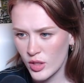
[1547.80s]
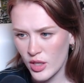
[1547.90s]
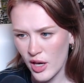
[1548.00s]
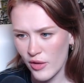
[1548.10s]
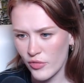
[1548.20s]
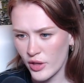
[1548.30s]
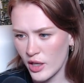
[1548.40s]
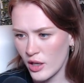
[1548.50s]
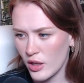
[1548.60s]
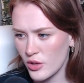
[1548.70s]
Yeah, frick
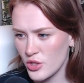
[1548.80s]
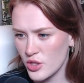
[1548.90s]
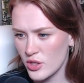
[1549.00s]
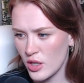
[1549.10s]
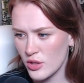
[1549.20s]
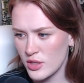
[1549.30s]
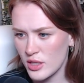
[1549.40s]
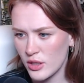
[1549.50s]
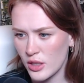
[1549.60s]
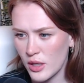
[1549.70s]
it. I'll just, I'll
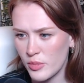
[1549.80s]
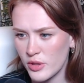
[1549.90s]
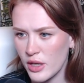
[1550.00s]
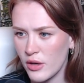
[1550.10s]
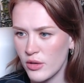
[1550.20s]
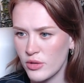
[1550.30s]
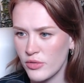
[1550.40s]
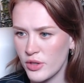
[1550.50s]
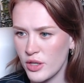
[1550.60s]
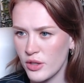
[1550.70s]
seal it up with arrow
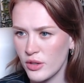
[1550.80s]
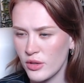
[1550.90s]
over here.